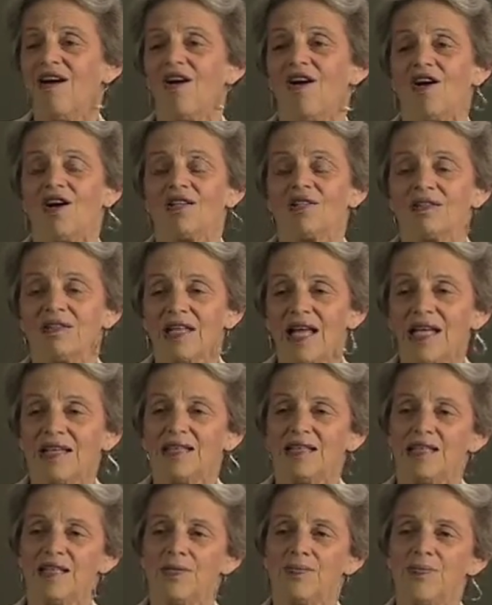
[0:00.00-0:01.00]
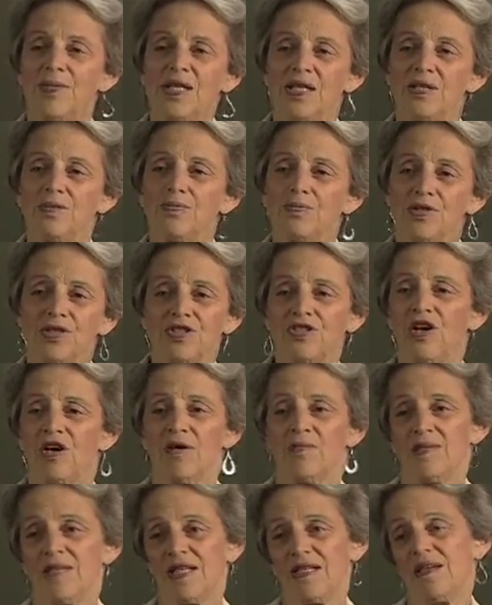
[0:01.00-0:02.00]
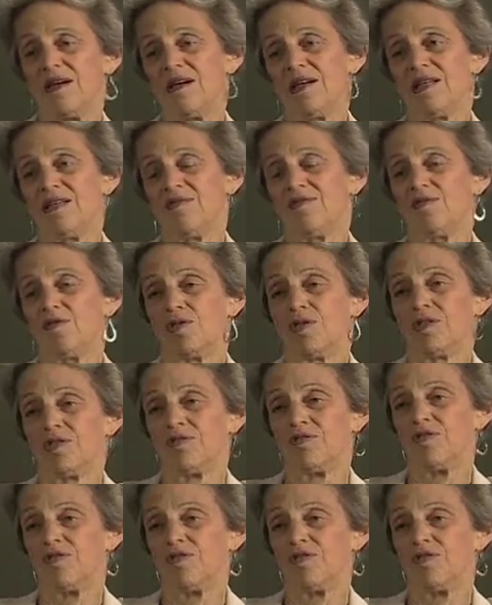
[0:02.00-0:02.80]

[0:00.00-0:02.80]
are likely to be the predominant kind of war in the